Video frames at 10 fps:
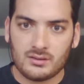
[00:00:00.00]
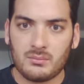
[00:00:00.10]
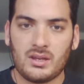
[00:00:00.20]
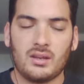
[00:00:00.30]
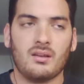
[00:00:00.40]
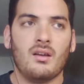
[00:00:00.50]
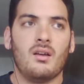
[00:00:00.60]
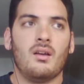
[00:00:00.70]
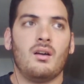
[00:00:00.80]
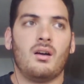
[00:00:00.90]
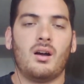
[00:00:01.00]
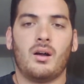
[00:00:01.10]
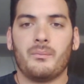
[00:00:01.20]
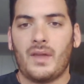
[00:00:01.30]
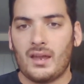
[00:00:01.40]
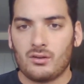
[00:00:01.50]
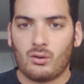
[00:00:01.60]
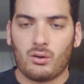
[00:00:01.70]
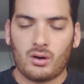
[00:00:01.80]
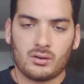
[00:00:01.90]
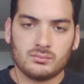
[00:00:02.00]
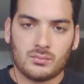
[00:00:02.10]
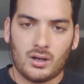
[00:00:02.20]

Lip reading: to me, and or